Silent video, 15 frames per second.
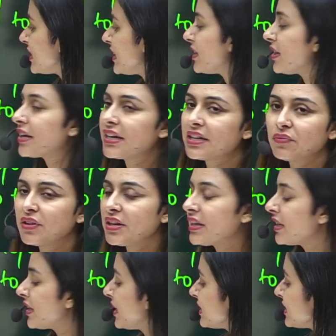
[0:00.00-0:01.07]
the rate will
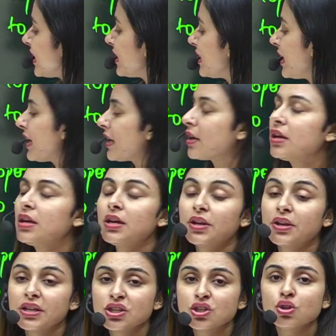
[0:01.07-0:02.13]
increase and their
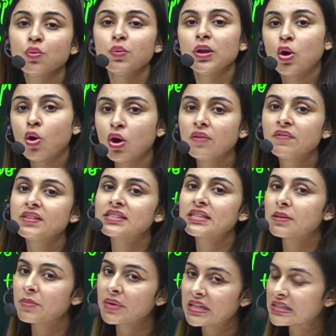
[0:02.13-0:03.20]
ratio will always
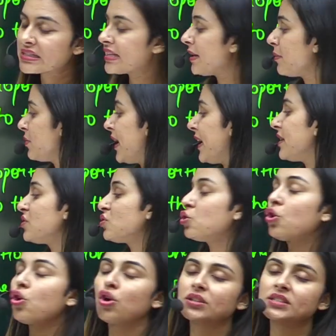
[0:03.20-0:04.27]
remain same, that is your
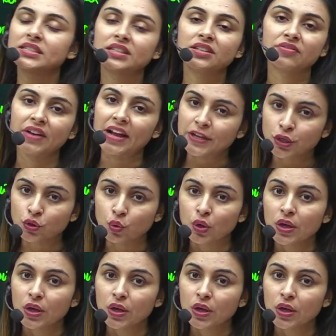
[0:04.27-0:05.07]
constant value.